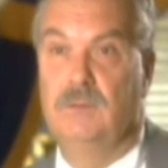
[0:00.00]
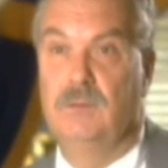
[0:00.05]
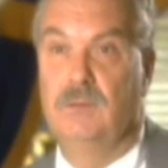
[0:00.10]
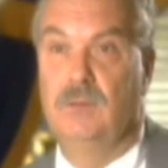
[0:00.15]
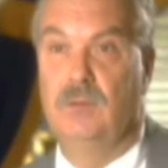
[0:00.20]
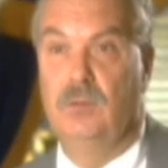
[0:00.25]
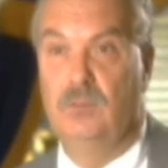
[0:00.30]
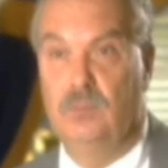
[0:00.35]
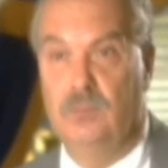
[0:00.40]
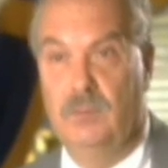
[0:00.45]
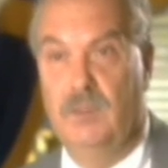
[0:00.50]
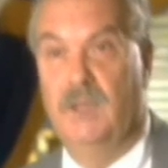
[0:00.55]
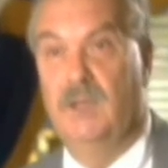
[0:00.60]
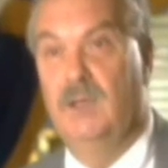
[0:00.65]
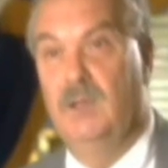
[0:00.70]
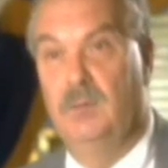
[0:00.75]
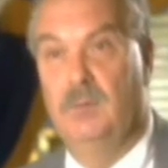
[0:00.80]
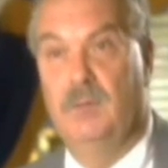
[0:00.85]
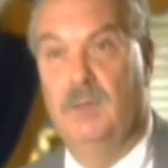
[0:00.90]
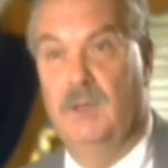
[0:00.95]
who
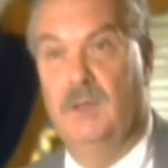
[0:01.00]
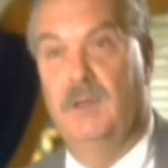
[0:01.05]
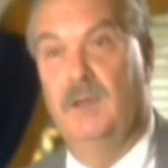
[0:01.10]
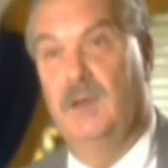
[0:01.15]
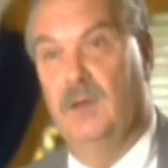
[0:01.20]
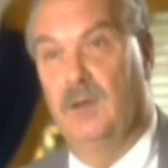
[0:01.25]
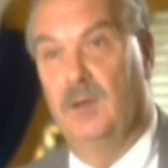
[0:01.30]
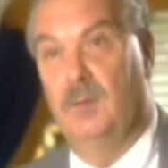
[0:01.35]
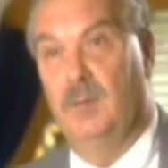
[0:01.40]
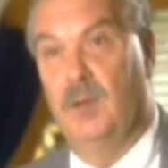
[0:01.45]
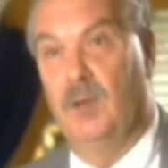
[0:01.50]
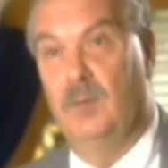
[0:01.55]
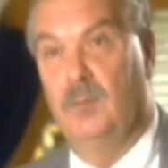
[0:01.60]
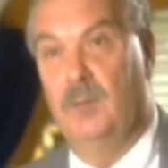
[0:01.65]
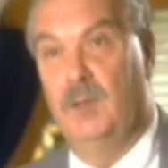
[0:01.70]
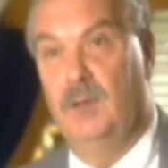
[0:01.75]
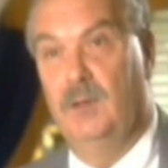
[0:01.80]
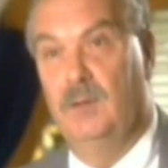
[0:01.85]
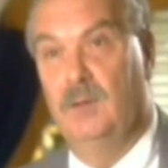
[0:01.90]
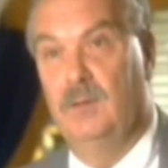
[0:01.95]
really, really cared about
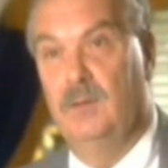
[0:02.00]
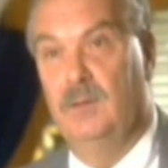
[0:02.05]
me.